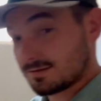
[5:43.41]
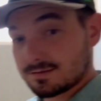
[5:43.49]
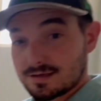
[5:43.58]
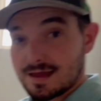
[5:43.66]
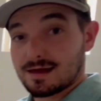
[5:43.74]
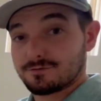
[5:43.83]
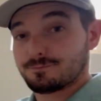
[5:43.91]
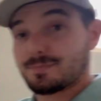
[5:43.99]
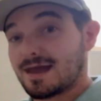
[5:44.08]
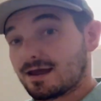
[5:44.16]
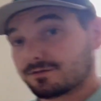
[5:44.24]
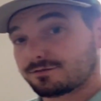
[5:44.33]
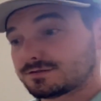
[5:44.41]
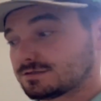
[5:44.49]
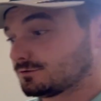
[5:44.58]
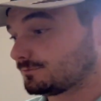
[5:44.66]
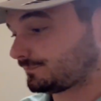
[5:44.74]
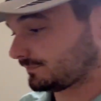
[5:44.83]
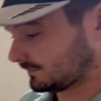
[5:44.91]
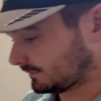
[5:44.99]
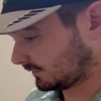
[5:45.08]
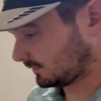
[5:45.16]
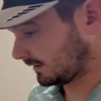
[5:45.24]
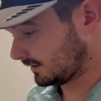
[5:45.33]
half bath too,
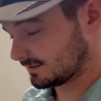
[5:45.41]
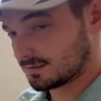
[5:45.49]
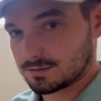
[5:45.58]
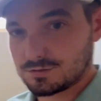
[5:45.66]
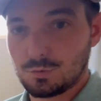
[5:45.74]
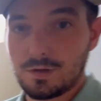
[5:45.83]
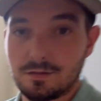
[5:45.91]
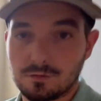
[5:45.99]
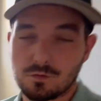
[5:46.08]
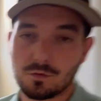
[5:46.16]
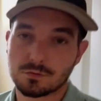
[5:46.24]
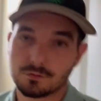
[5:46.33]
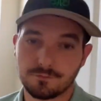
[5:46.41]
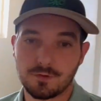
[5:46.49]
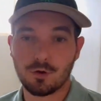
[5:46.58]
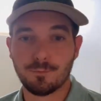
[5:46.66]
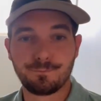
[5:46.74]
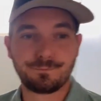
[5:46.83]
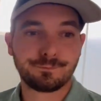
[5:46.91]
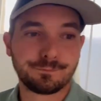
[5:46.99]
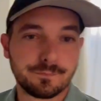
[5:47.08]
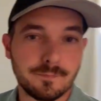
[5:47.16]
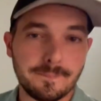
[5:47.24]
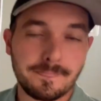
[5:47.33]
kind of tucked away in the corner of the home.
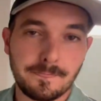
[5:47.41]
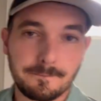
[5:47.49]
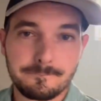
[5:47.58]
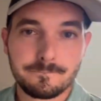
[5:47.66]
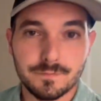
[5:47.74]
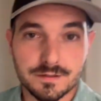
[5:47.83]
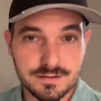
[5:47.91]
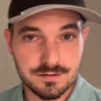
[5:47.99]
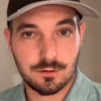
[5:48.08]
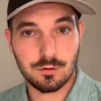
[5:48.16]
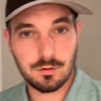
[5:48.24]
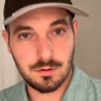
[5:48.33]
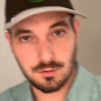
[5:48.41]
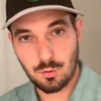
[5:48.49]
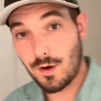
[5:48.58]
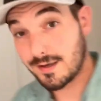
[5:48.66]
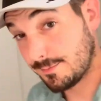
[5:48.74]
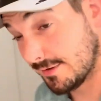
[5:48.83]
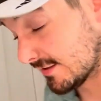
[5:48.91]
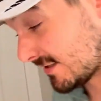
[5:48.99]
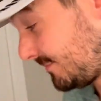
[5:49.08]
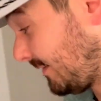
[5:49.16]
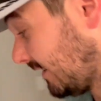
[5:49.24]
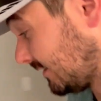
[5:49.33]
This is all quite a bit of
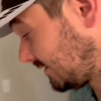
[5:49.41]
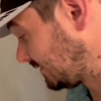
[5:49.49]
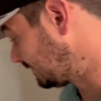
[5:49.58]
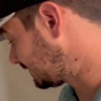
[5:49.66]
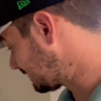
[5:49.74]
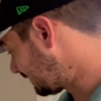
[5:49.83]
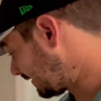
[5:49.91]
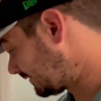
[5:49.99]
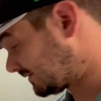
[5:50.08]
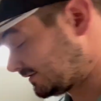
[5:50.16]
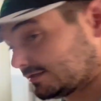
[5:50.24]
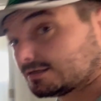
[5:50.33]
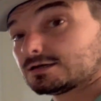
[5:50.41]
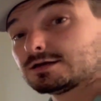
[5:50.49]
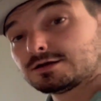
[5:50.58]
space too, so I could see